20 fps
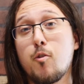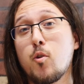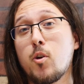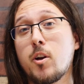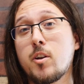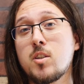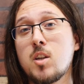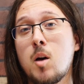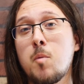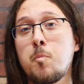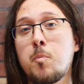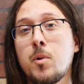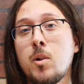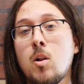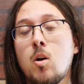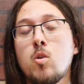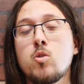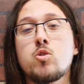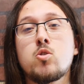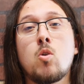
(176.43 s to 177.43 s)
For
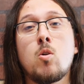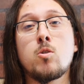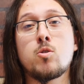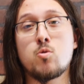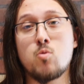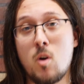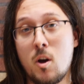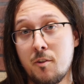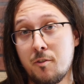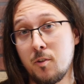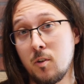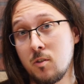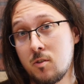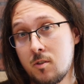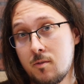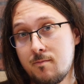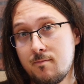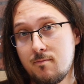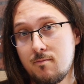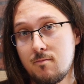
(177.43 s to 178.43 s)
example, assault
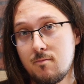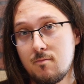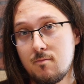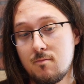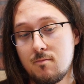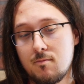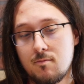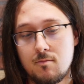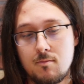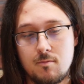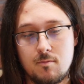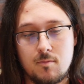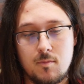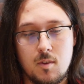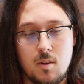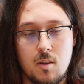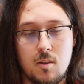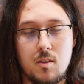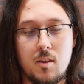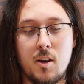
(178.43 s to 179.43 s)
rifles.
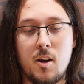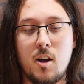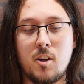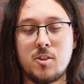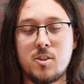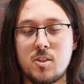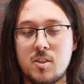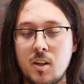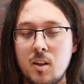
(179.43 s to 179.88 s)
They are